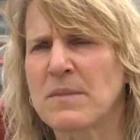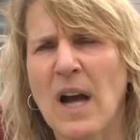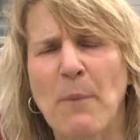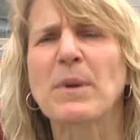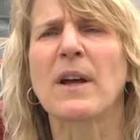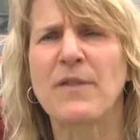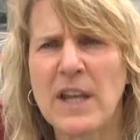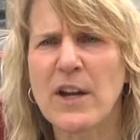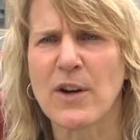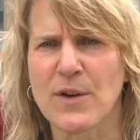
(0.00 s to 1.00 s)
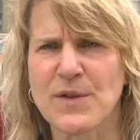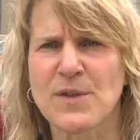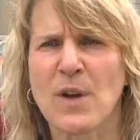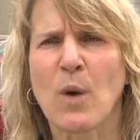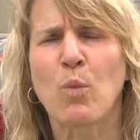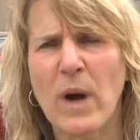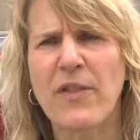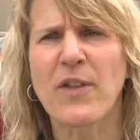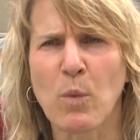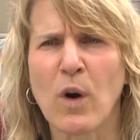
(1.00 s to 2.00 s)
couple of years
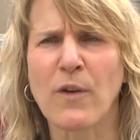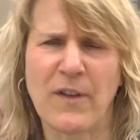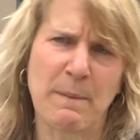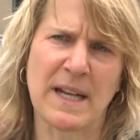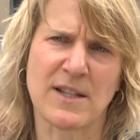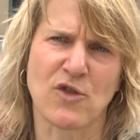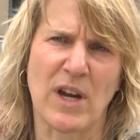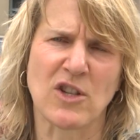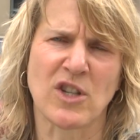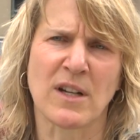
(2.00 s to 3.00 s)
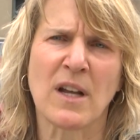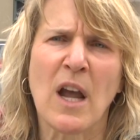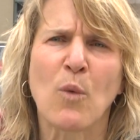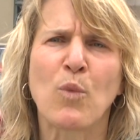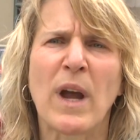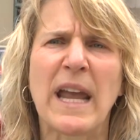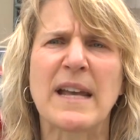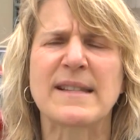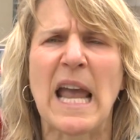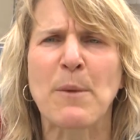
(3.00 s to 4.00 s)
with the Wolf administration
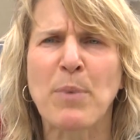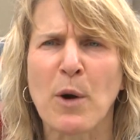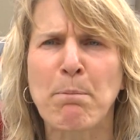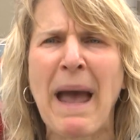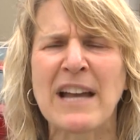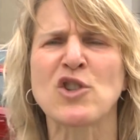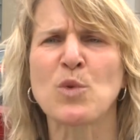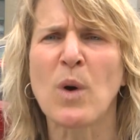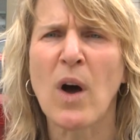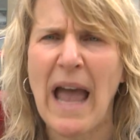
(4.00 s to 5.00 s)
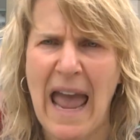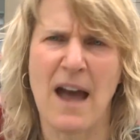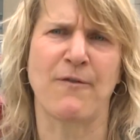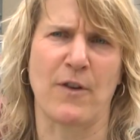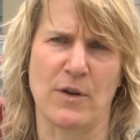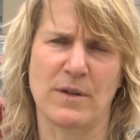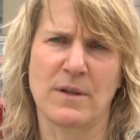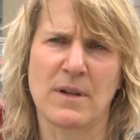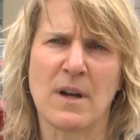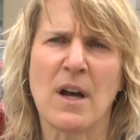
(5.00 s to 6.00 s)
is a perpetual effort
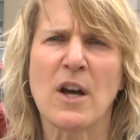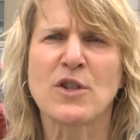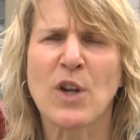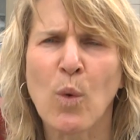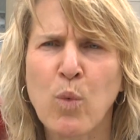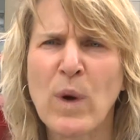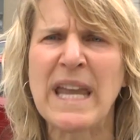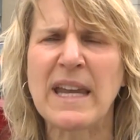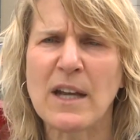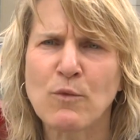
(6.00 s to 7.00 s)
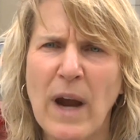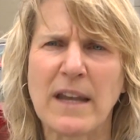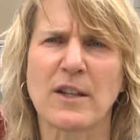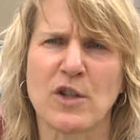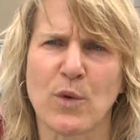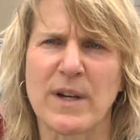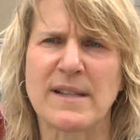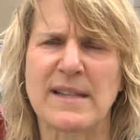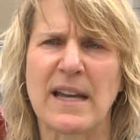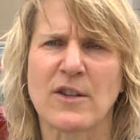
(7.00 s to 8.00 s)
to weaken regulatory
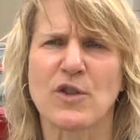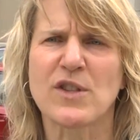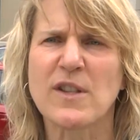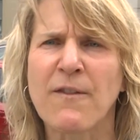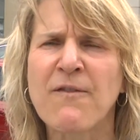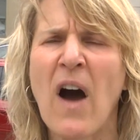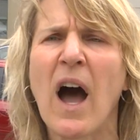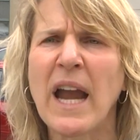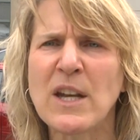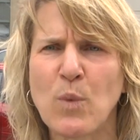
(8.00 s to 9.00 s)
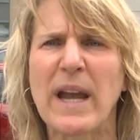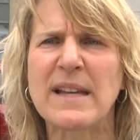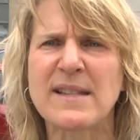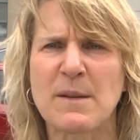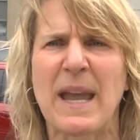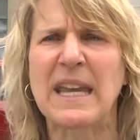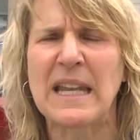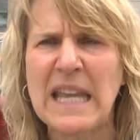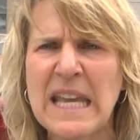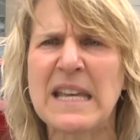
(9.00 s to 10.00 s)
standards, to find ways to make it
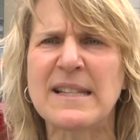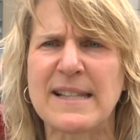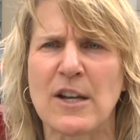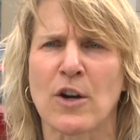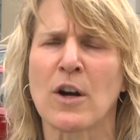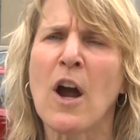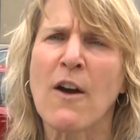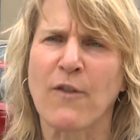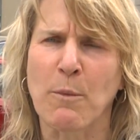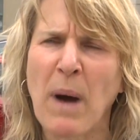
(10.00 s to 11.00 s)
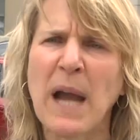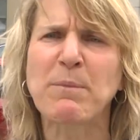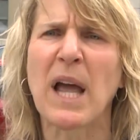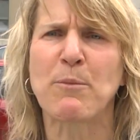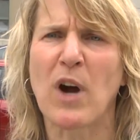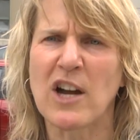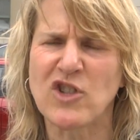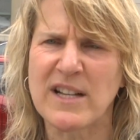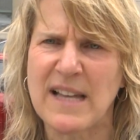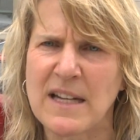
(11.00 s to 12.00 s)
easier for pipeline
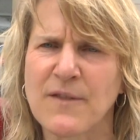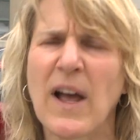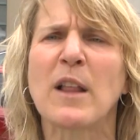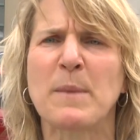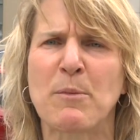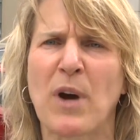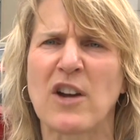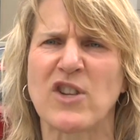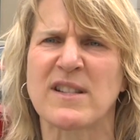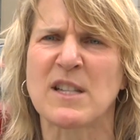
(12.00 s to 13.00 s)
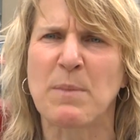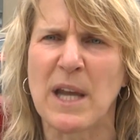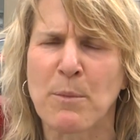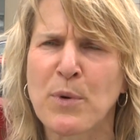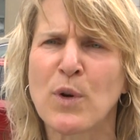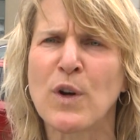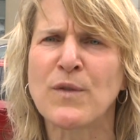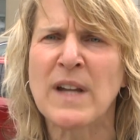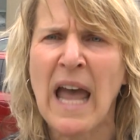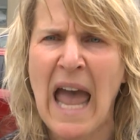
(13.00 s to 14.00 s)
projects and development projects to be
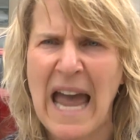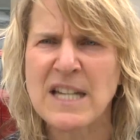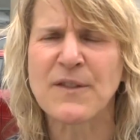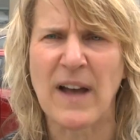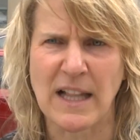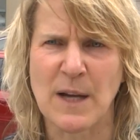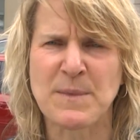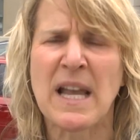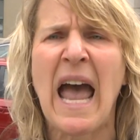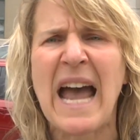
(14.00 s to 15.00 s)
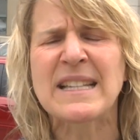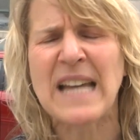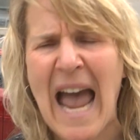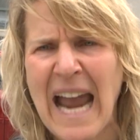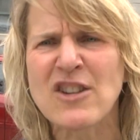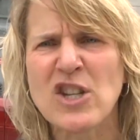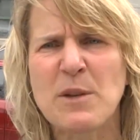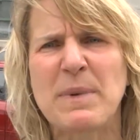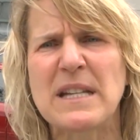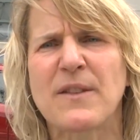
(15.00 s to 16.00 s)
approved and developed, and to actually
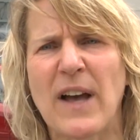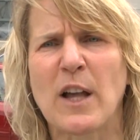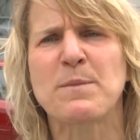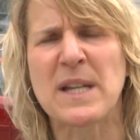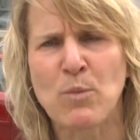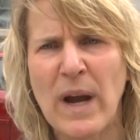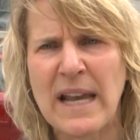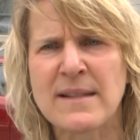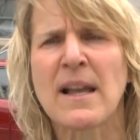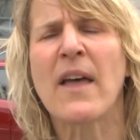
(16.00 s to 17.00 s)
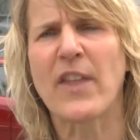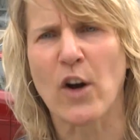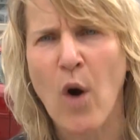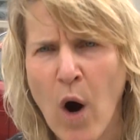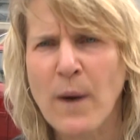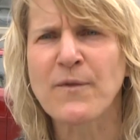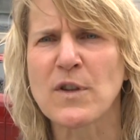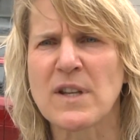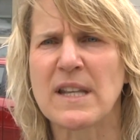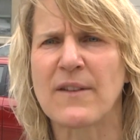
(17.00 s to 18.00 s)
be developed in ways that are harmful
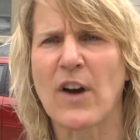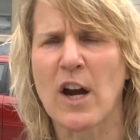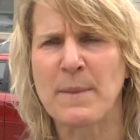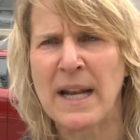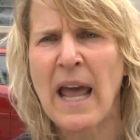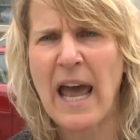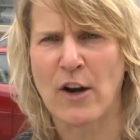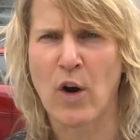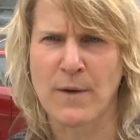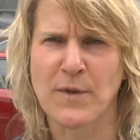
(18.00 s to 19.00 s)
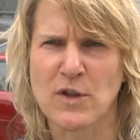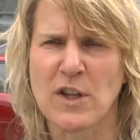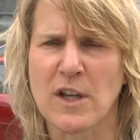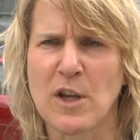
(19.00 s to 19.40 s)
to the environment and harmful to the